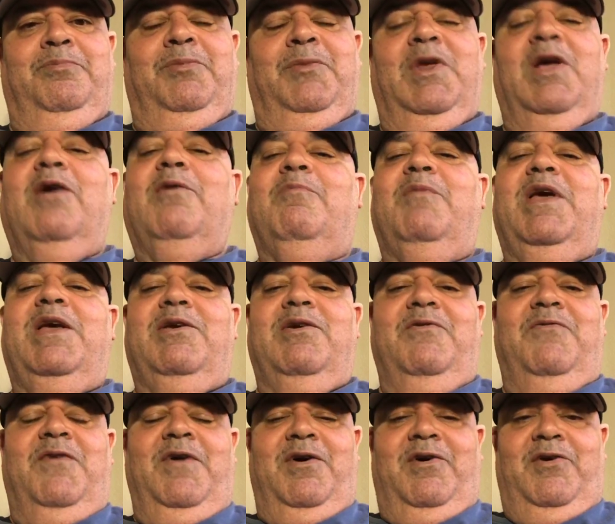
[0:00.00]
I'm going to make you
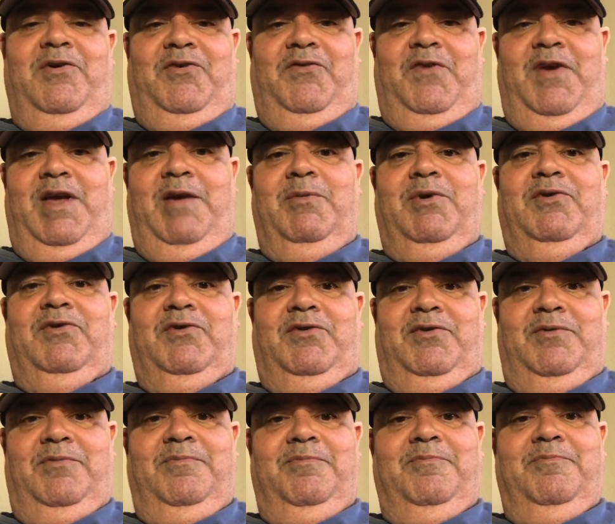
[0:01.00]
fuckers famous.
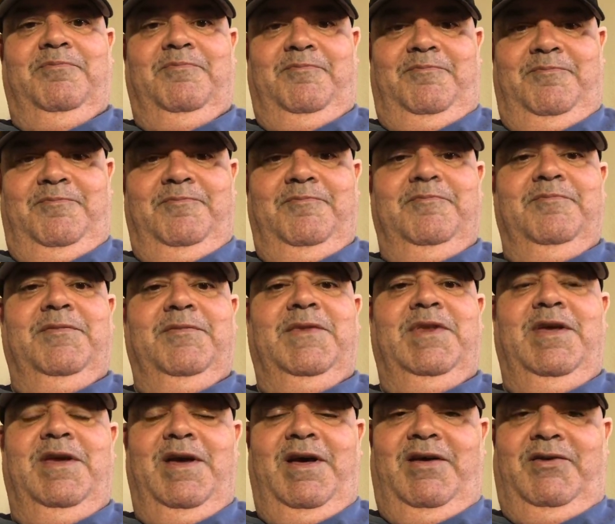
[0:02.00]

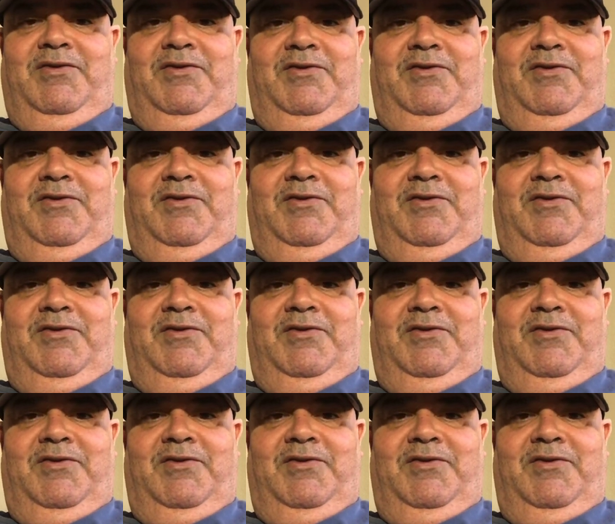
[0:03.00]
Yes.